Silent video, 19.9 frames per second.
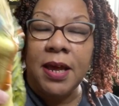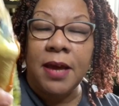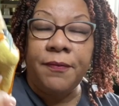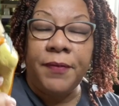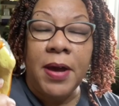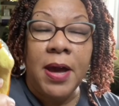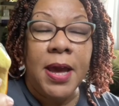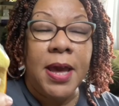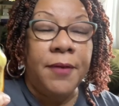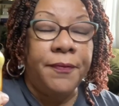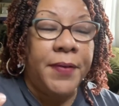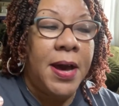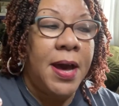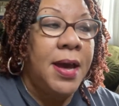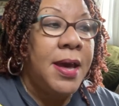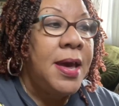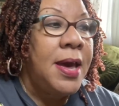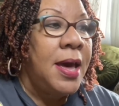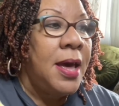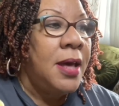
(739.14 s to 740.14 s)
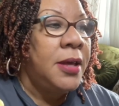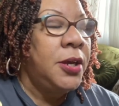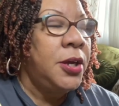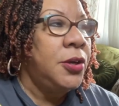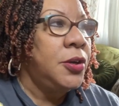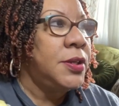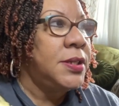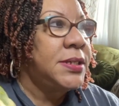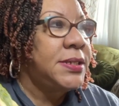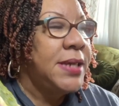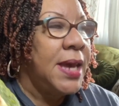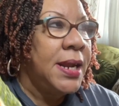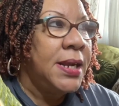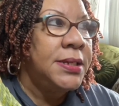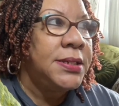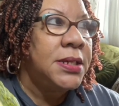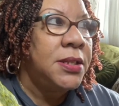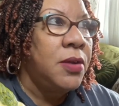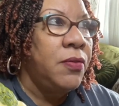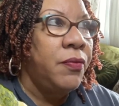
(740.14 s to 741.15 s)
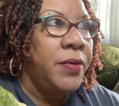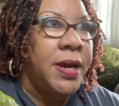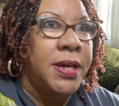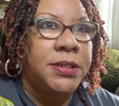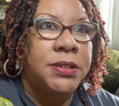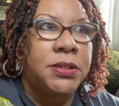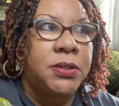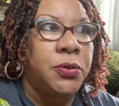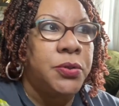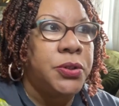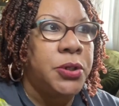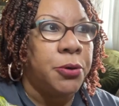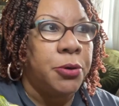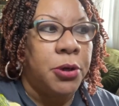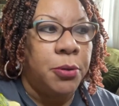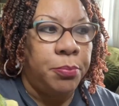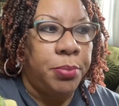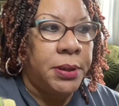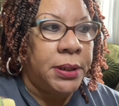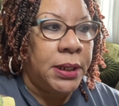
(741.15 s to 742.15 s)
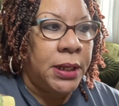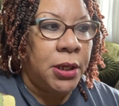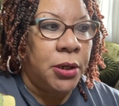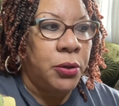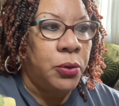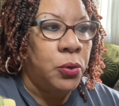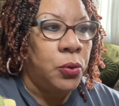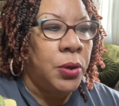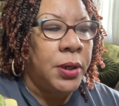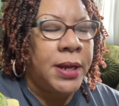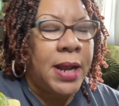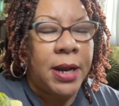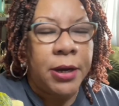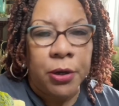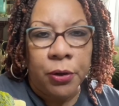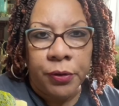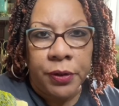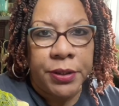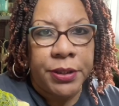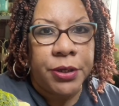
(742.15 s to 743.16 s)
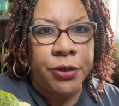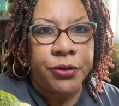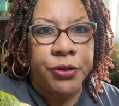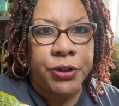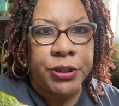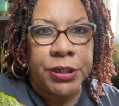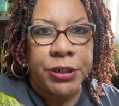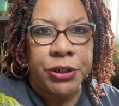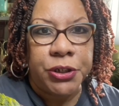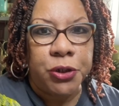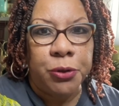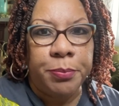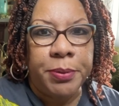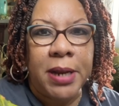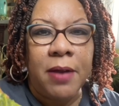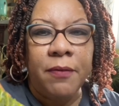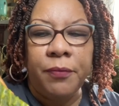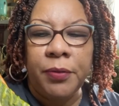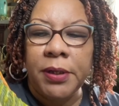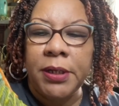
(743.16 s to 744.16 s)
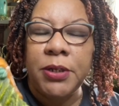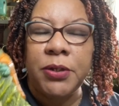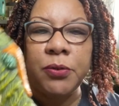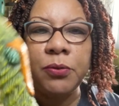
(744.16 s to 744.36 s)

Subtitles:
If I, you know, the Santas in the red suits are completely cool, and I know that they're traditional, but I really do